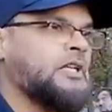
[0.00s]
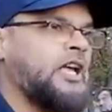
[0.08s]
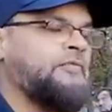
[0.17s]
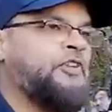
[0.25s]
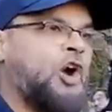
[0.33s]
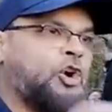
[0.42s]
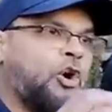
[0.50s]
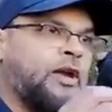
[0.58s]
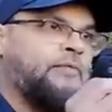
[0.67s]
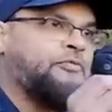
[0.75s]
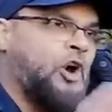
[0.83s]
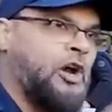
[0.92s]
If you're, go-
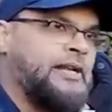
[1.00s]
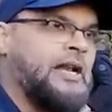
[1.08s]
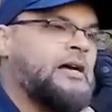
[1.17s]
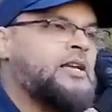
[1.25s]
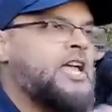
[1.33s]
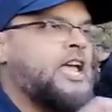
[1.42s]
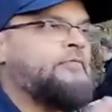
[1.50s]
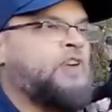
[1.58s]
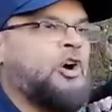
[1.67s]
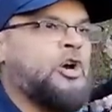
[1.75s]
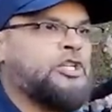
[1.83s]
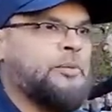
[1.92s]
if, you're in a, if
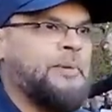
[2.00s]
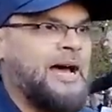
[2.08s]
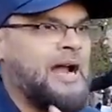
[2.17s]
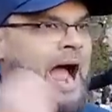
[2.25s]
you're going to be a